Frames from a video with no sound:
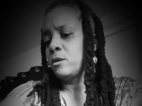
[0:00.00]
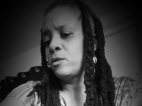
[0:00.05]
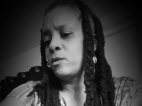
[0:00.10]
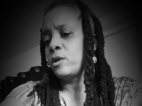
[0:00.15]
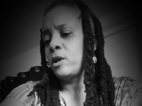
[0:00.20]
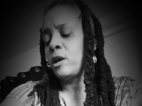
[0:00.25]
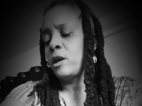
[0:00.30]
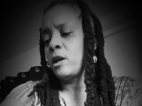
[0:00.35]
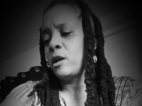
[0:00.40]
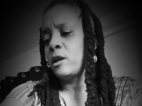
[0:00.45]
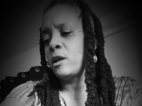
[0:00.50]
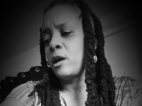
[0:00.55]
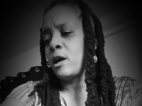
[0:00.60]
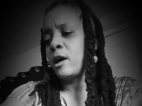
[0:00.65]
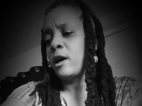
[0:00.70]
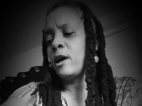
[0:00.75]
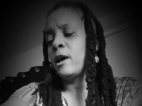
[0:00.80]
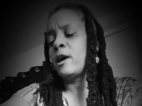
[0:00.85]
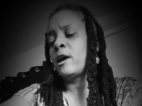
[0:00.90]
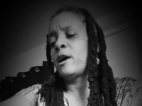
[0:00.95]
Okay,
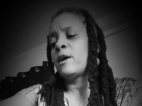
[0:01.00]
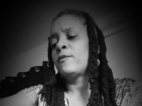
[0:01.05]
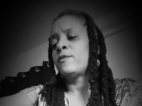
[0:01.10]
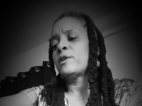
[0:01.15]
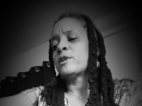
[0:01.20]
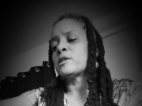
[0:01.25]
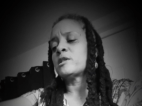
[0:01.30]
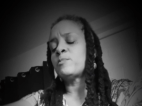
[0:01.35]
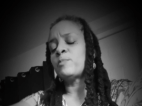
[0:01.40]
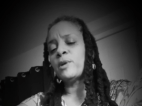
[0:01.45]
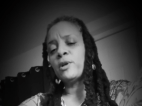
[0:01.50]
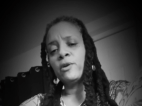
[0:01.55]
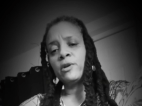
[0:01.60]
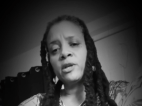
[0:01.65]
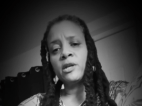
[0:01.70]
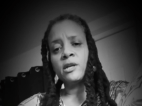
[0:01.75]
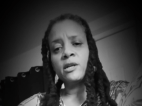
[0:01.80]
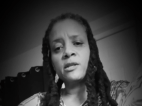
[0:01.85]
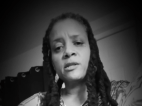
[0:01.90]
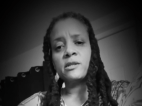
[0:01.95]
I have
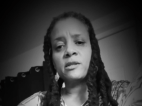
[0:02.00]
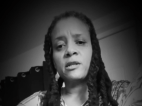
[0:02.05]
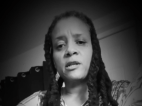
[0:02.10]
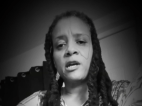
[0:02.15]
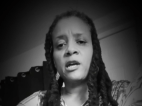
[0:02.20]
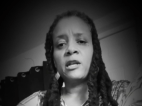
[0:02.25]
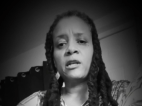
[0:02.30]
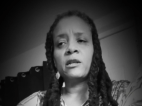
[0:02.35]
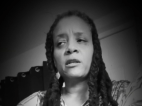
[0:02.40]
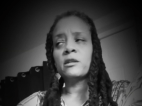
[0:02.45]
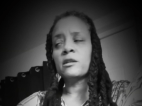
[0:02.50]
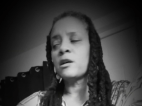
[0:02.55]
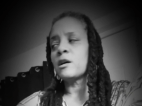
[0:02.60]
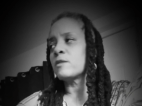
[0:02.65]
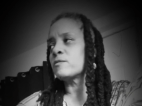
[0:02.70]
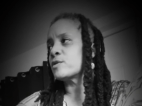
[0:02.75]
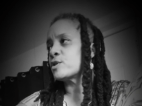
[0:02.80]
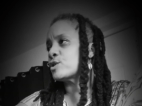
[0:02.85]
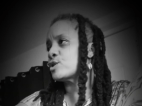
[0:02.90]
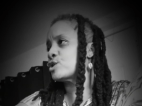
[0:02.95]
experience that I
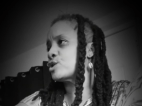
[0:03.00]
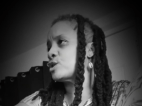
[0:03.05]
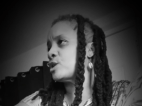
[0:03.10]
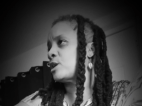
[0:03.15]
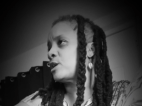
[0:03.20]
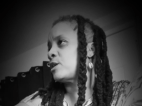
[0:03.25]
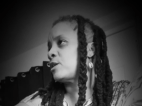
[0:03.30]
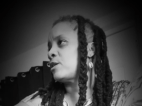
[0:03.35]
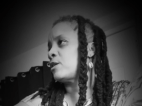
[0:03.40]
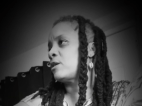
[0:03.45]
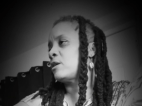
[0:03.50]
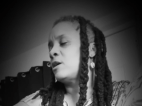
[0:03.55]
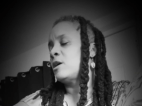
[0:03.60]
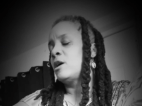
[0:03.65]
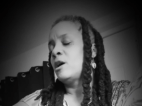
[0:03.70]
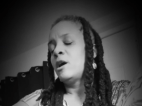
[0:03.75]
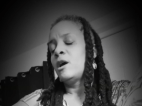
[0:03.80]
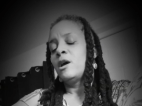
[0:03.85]
love to share.